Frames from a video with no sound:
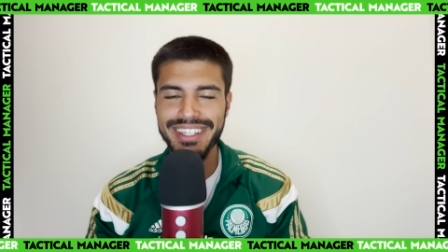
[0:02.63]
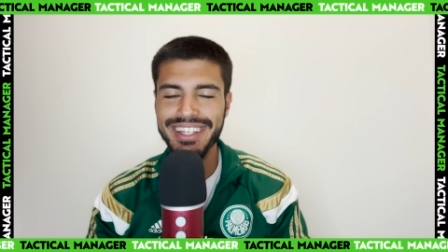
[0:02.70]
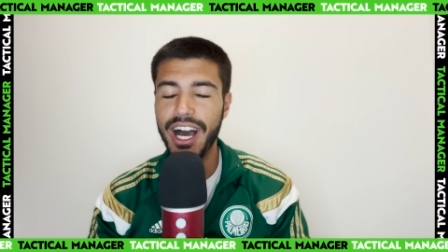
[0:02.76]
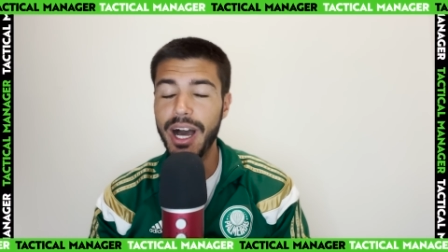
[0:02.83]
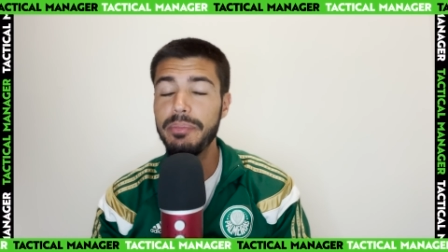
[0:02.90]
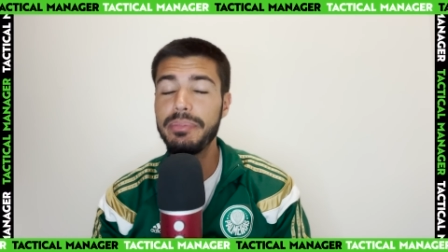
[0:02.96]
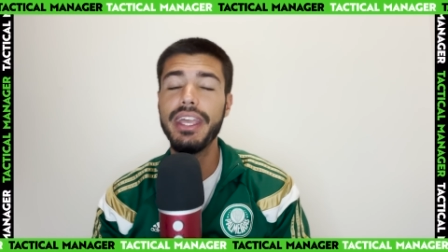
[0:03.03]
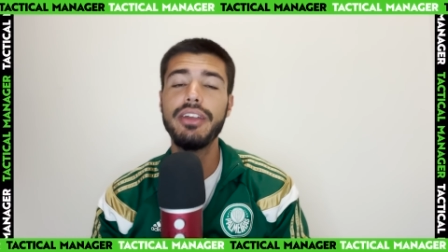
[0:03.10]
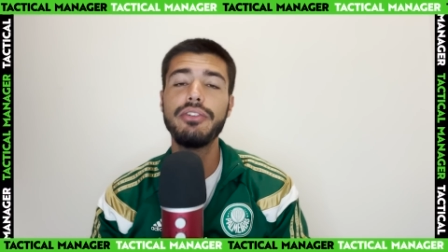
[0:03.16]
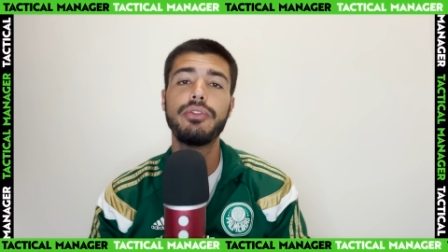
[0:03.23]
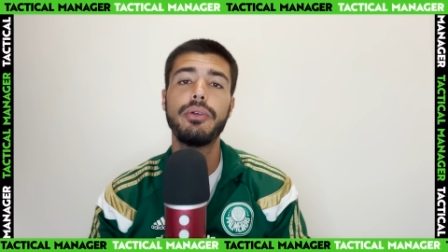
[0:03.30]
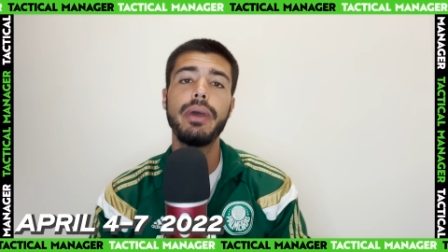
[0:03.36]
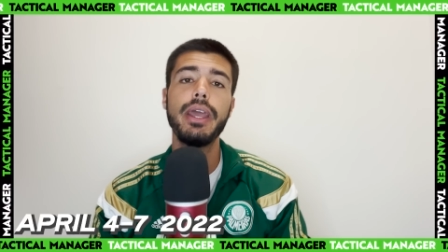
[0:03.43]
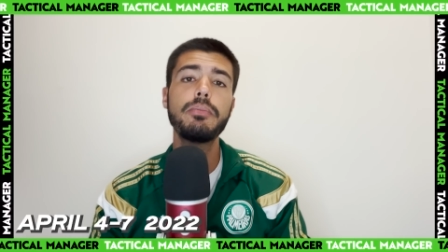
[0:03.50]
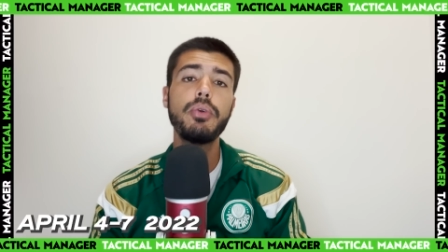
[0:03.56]
update
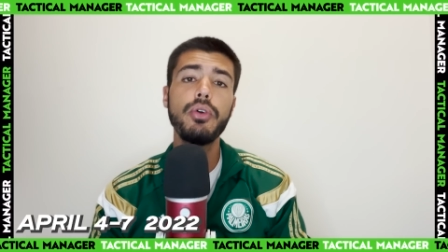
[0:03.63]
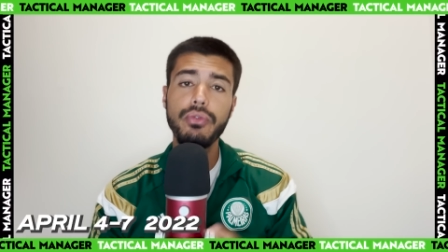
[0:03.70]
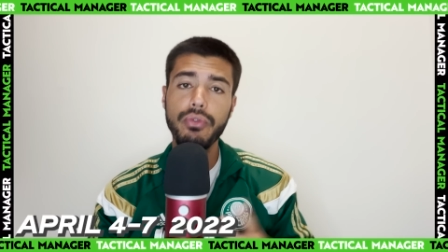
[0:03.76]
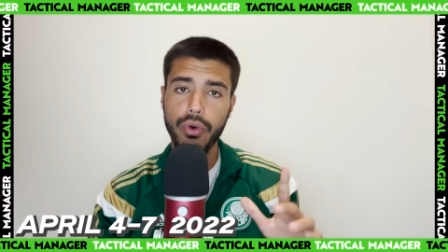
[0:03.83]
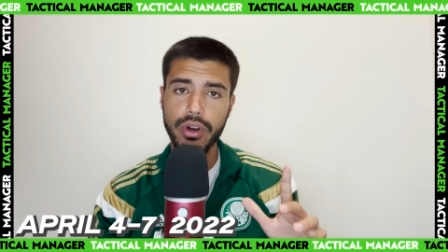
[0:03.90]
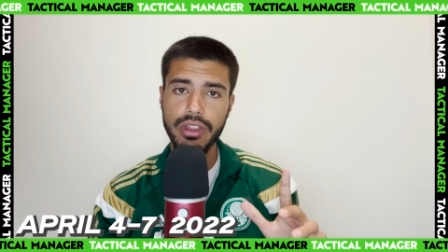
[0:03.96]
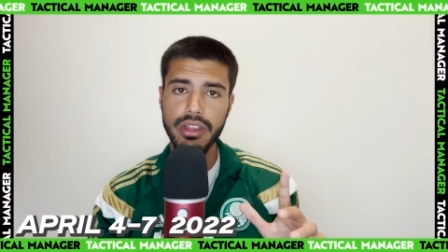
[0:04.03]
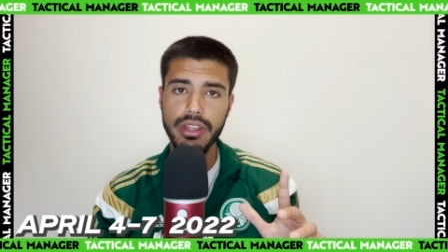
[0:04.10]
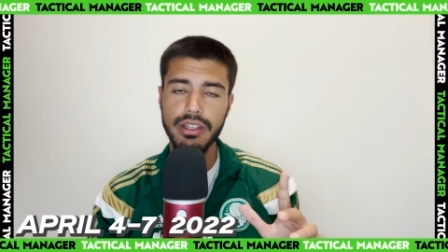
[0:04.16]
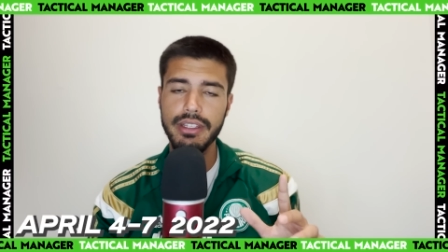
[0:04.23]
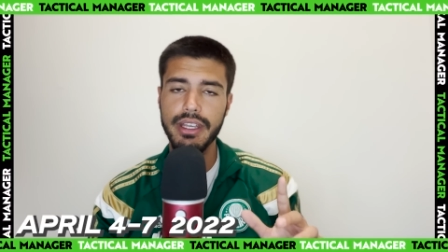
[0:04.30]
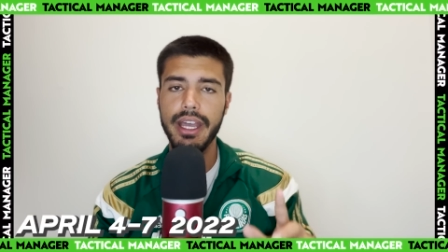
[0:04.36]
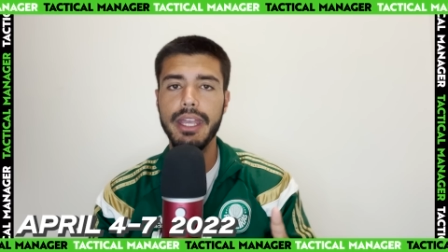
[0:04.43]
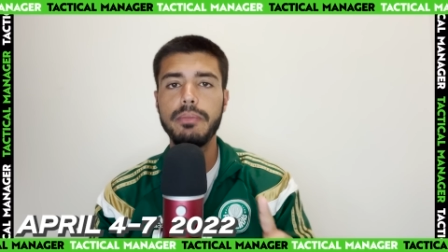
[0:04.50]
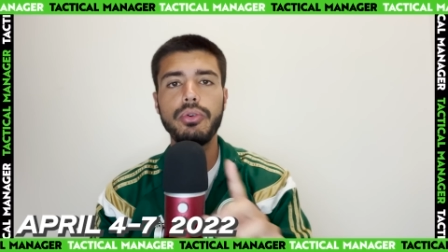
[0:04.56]
from April 4th to
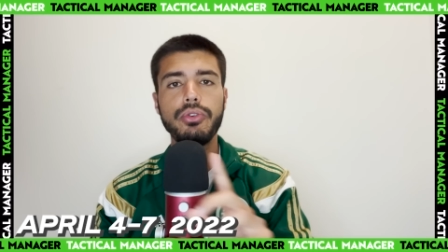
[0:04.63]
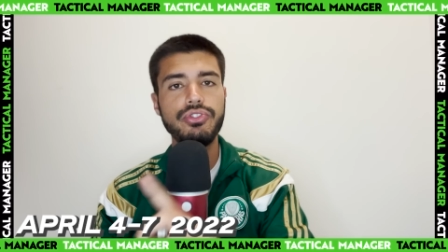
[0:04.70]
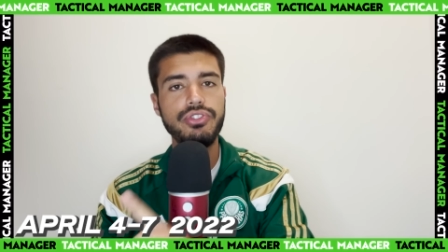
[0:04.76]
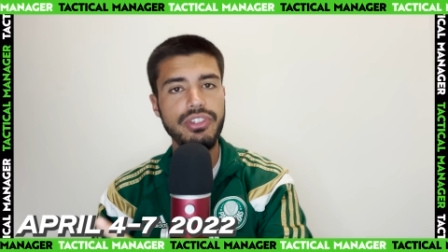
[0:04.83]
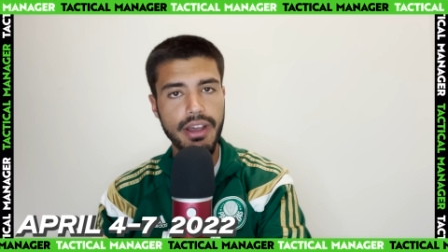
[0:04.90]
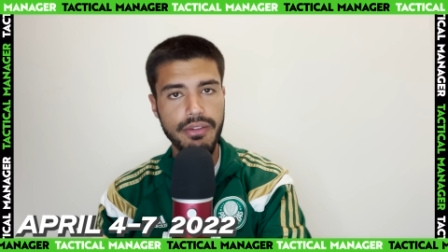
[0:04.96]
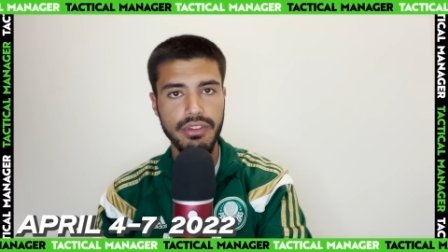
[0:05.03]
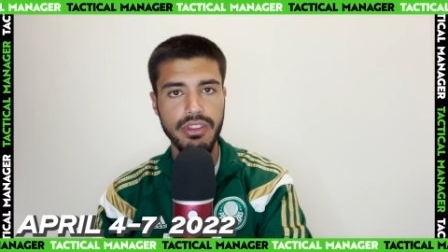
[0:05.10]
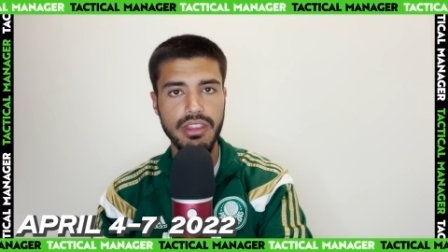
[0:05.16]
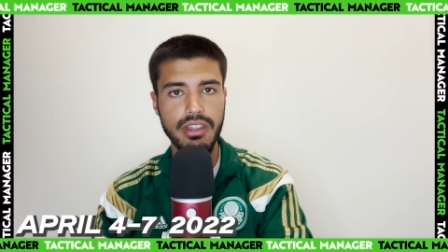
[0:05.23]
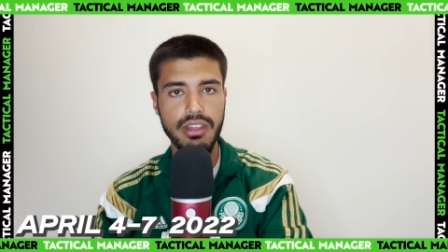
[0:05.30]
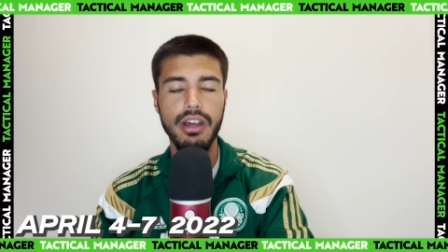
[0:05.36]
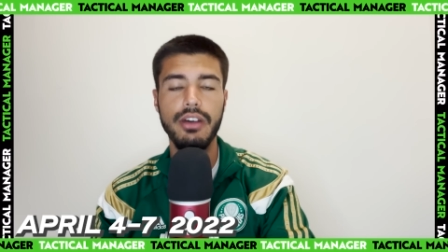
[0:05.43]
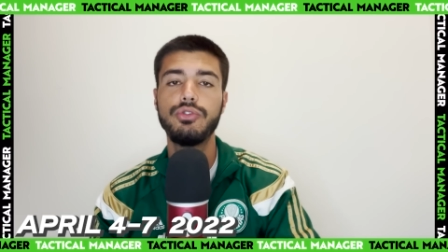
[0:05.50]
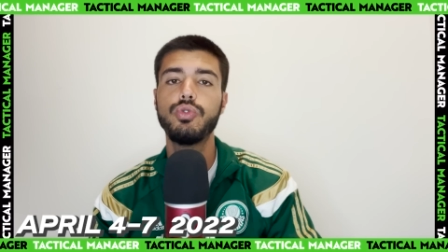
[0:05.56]
April 7th
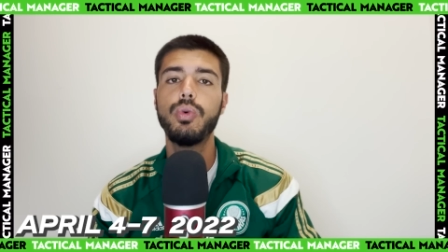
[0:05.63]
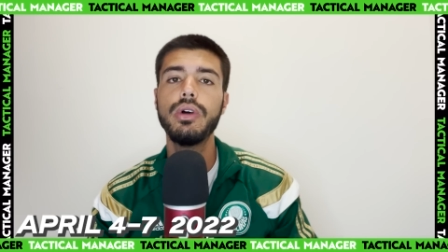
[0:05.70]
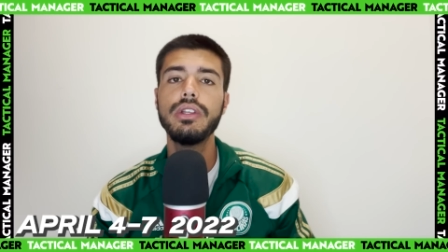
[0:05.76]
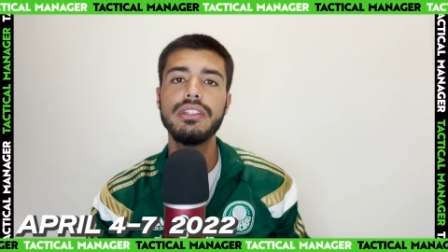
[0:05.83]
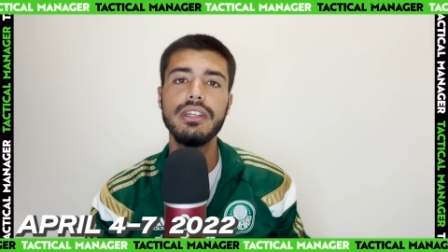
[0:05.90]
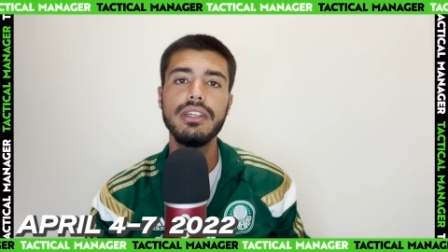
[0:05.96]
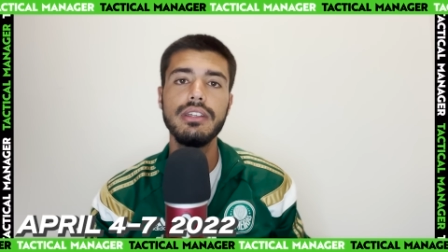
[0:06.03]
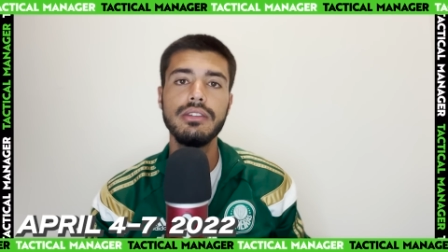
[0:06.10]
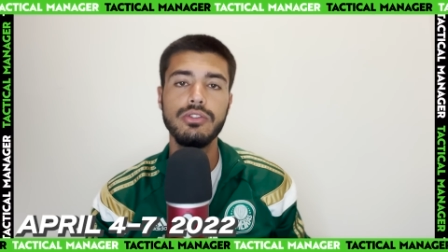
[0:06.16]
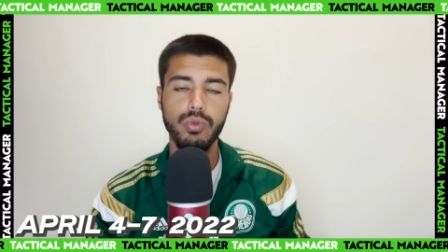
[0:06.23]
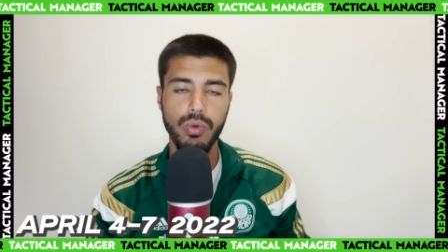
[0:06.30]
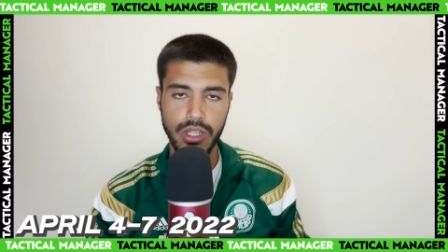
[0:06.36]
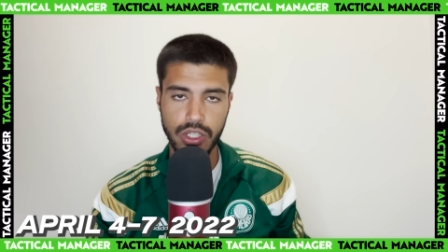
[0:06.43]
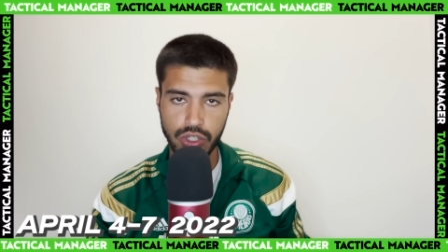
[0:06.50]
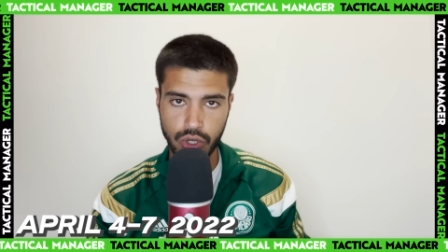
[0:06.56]
of
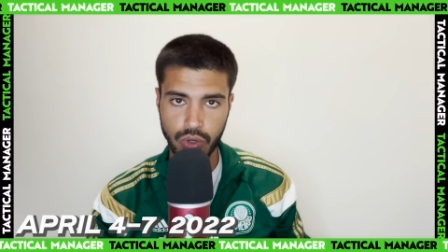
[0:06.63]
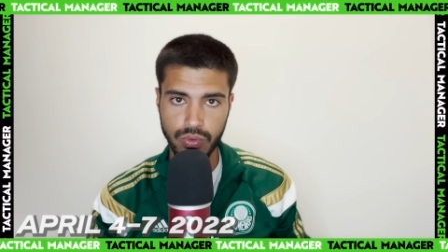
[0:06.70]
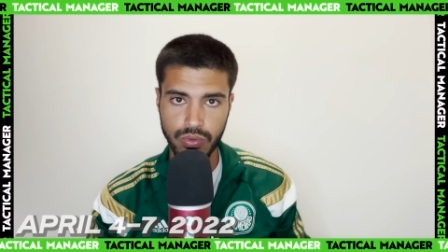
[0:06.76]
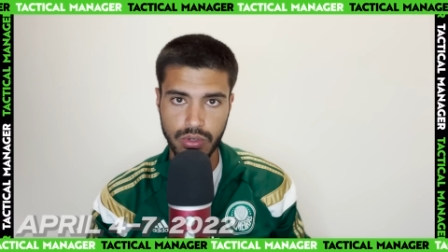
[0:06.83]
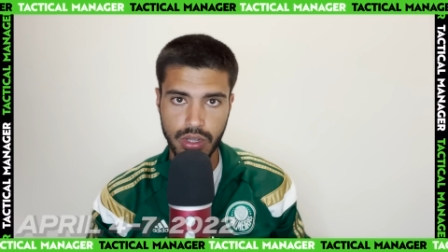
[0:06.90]
2022.